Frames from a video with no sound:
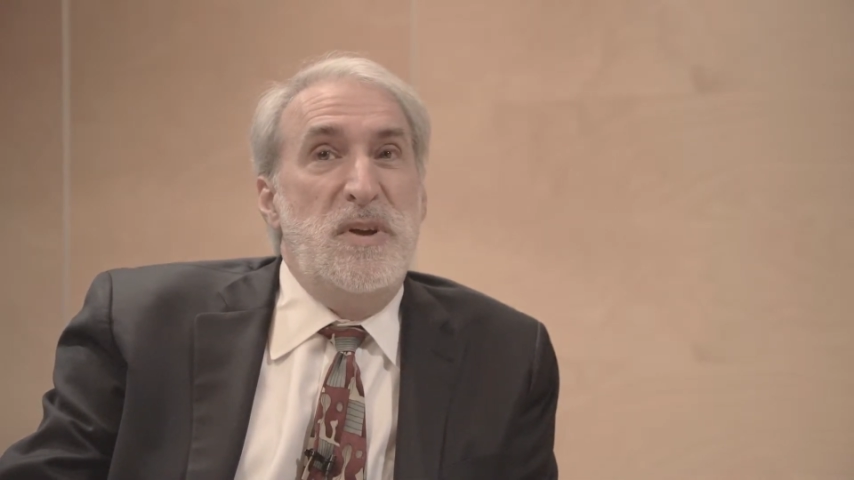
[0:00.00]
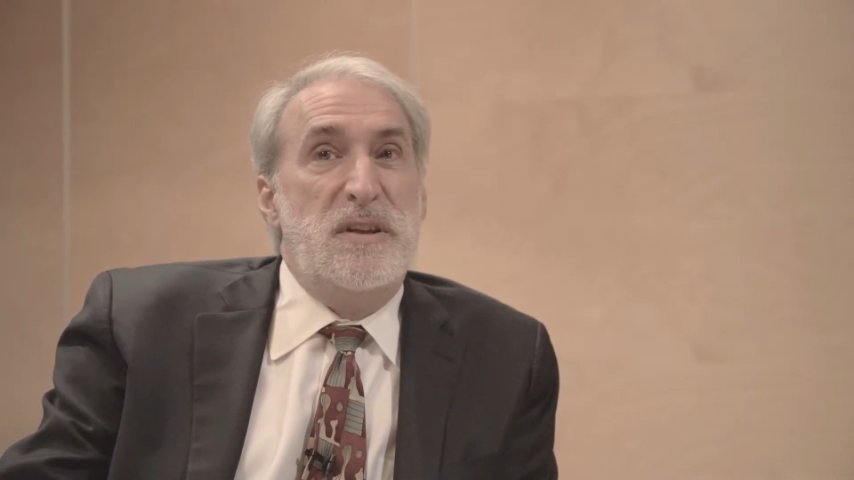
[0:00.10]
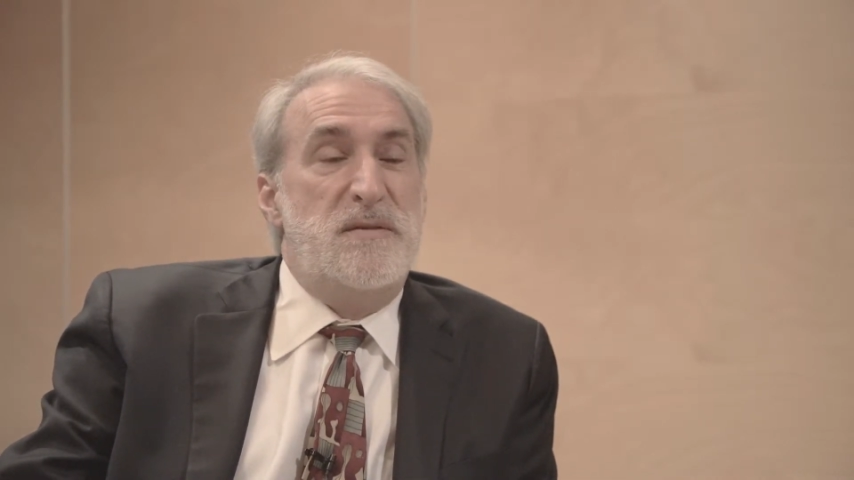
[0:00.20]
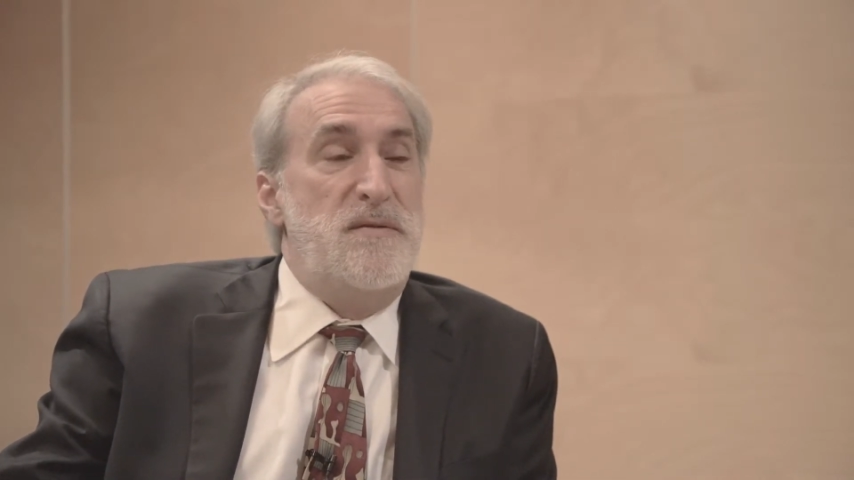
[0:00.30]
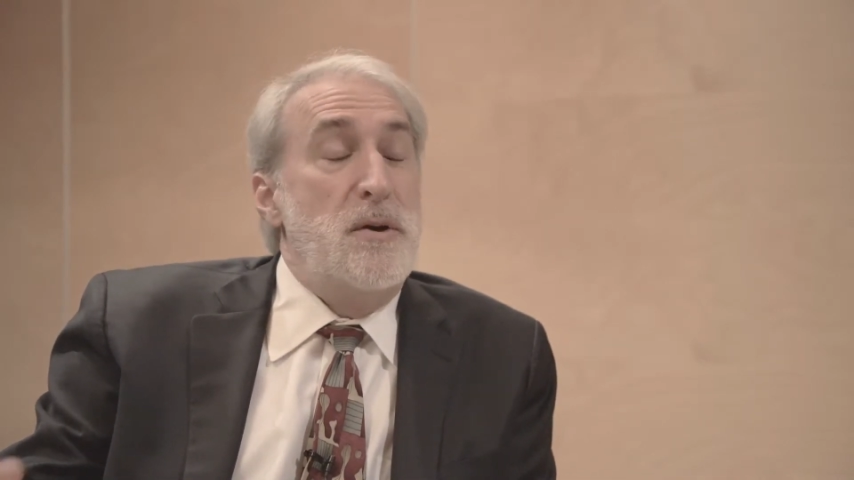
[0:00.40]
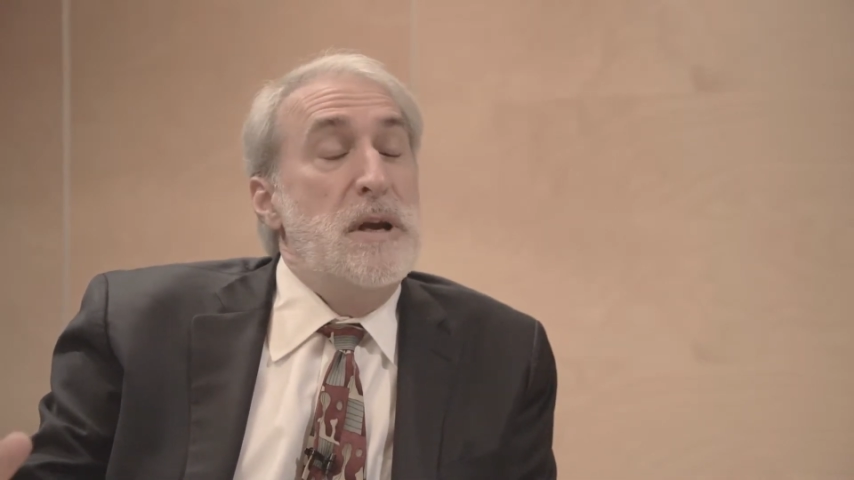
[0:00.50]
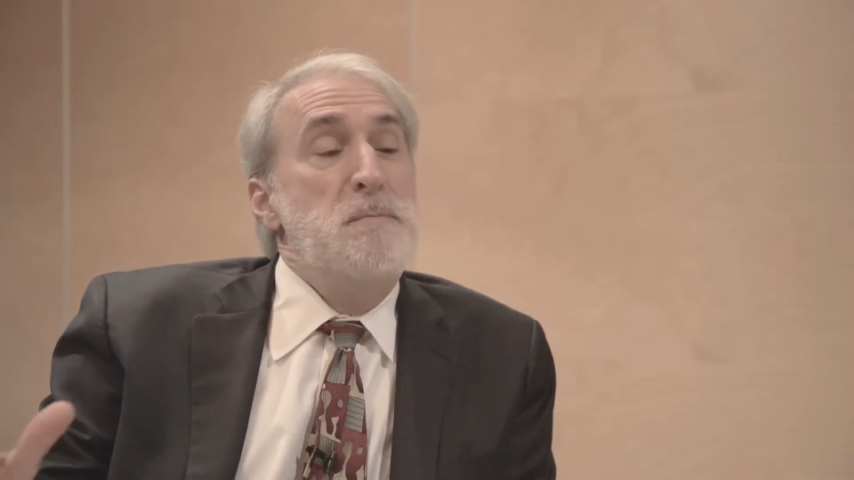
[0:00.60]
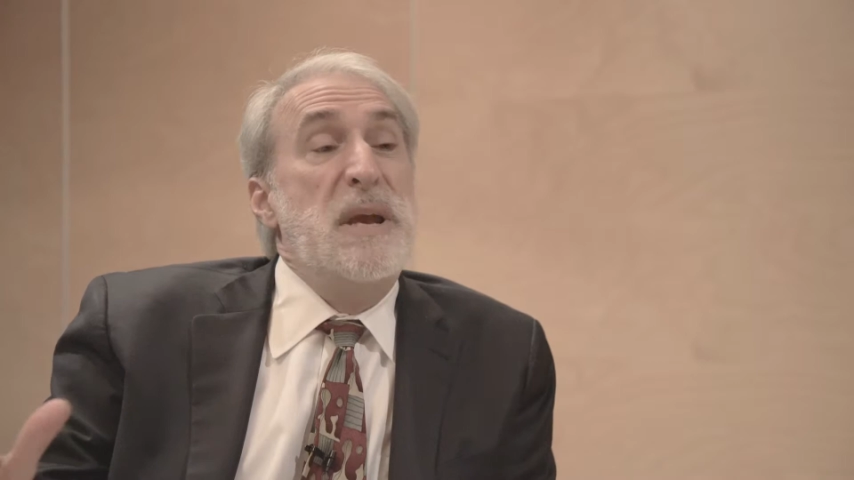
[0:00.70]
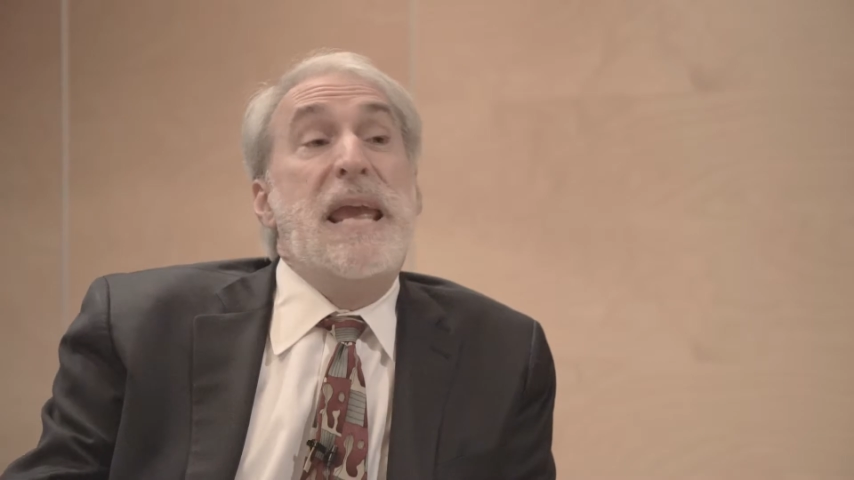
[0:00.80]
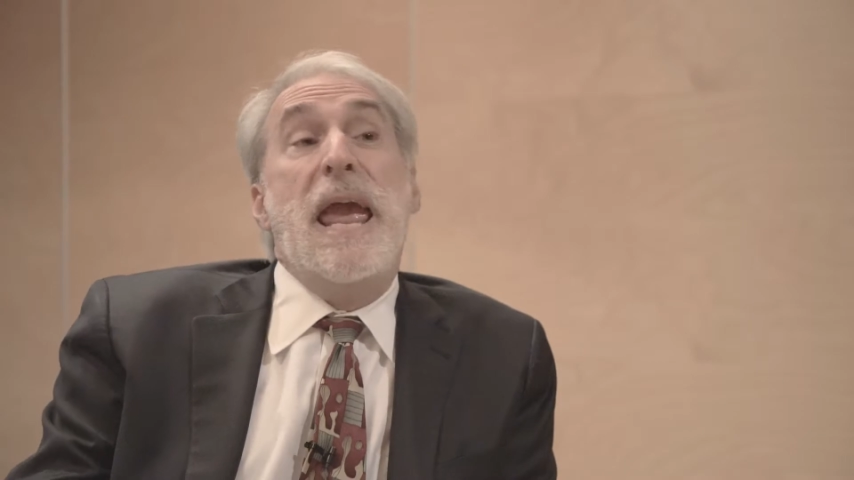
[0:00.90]
it's
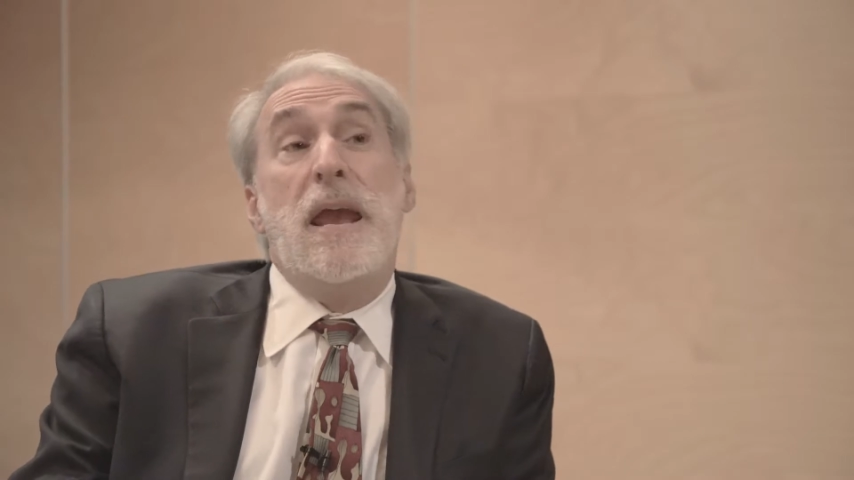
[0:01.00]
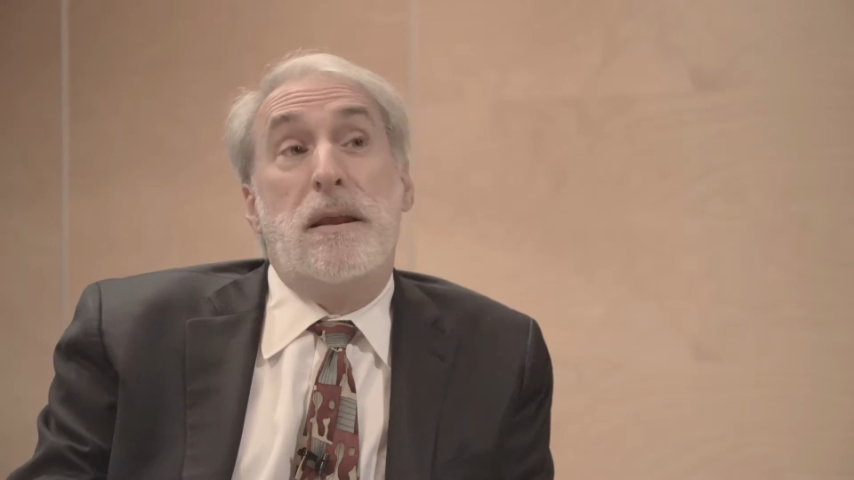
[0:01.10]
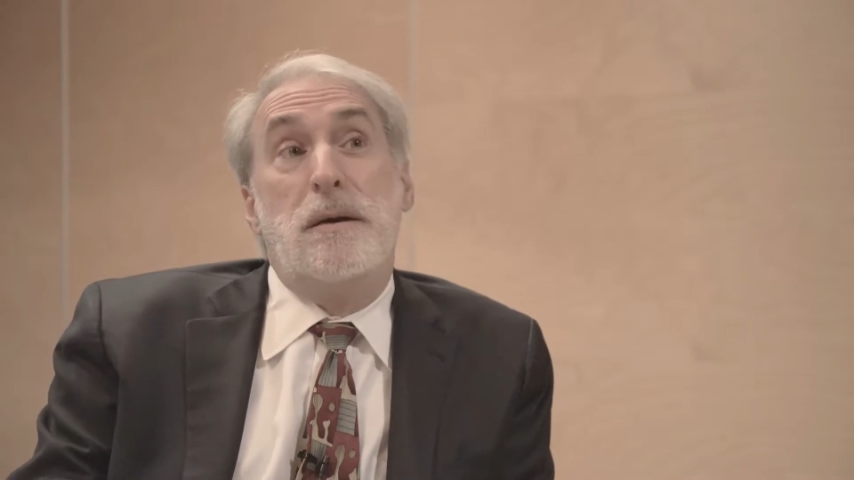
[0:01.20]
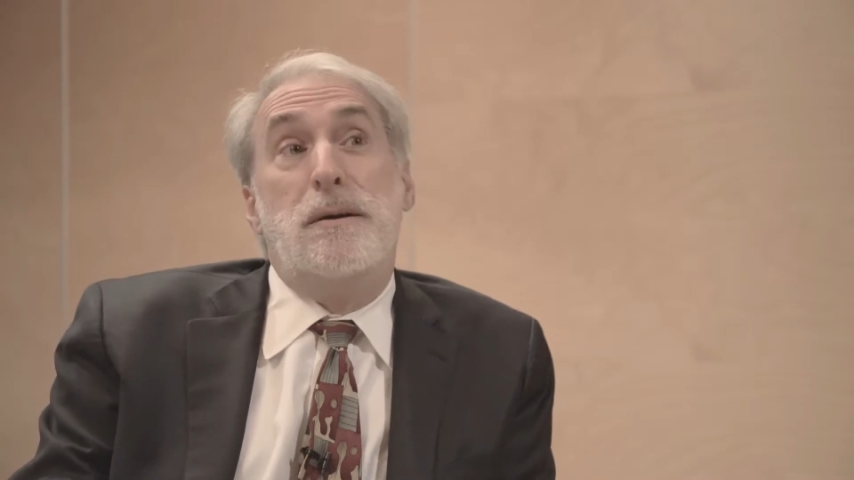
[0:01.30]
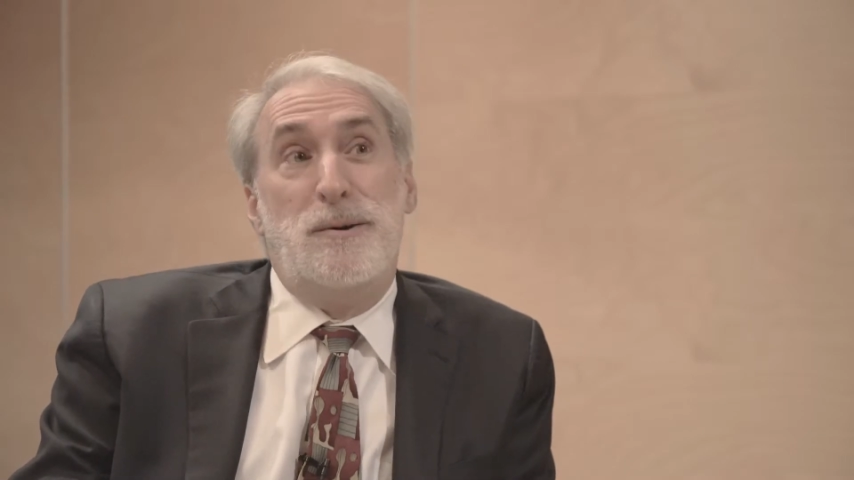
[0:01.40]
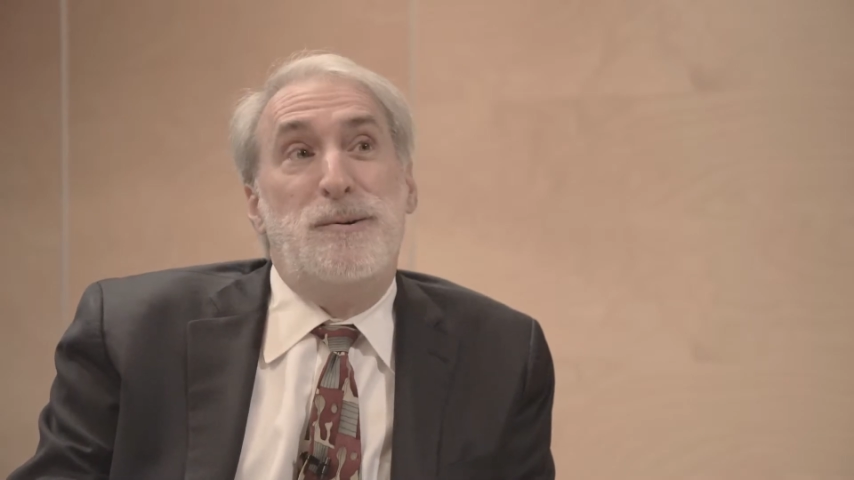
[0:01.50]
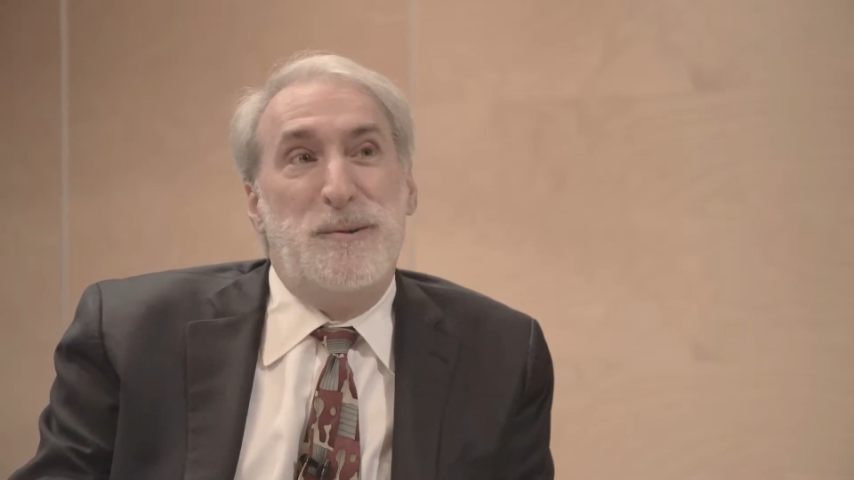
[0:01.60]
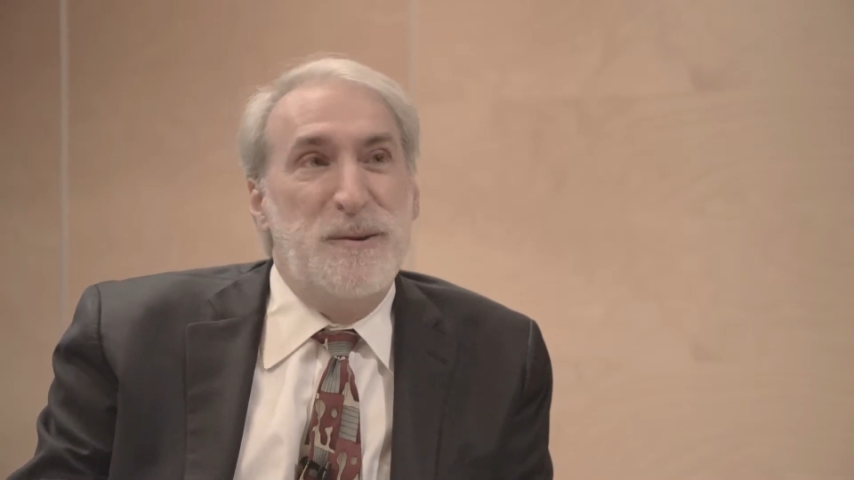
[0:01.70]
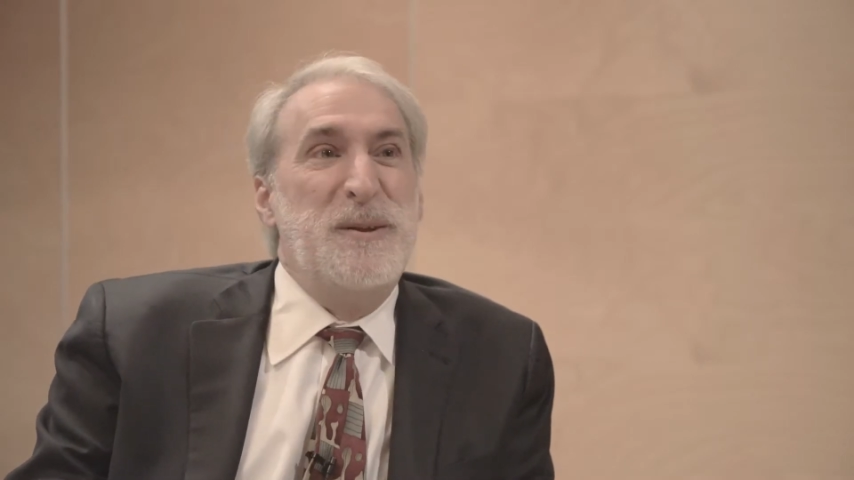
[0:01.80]
very mechanical.